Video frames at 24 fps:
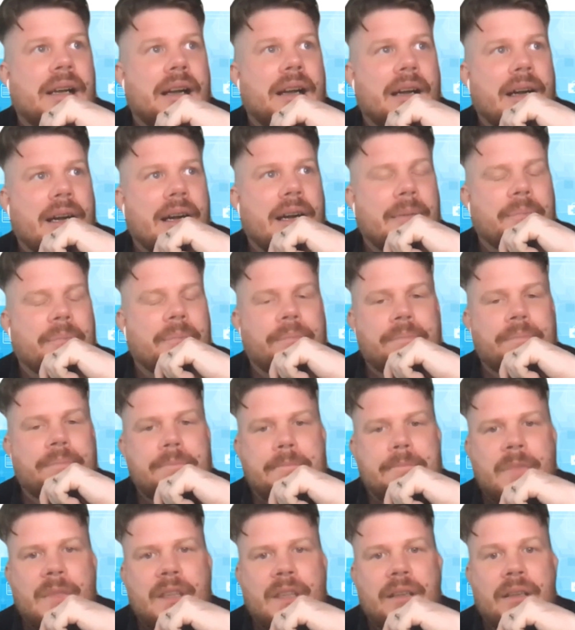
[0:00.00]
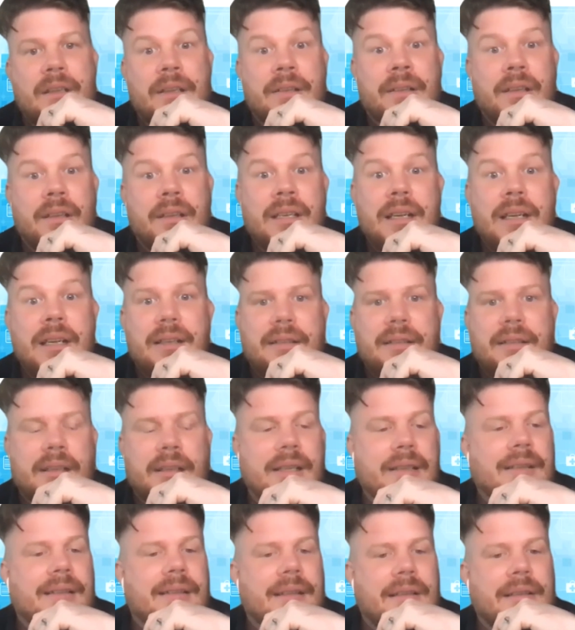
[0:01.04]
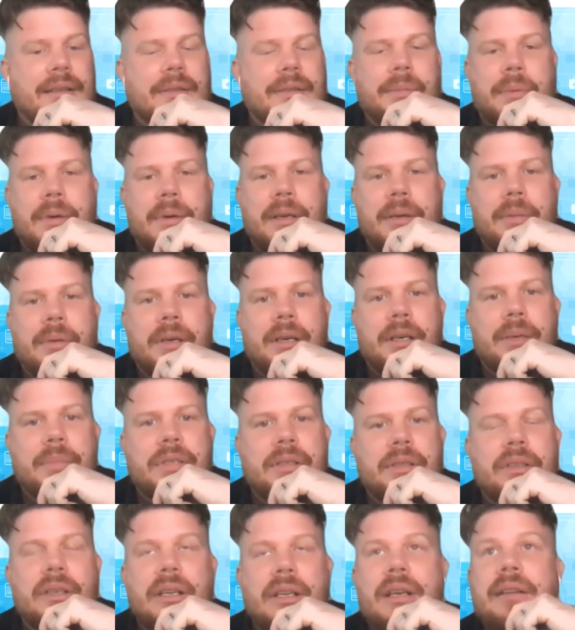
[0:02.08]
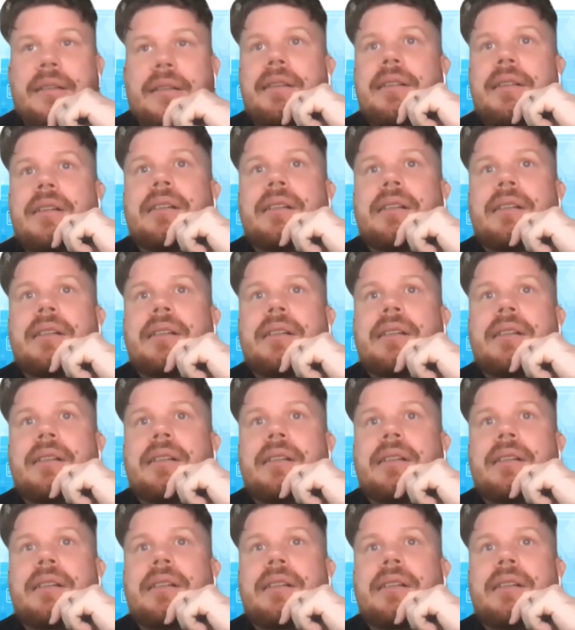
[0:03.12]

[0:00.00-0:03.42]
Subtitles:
So that's where we're up to next.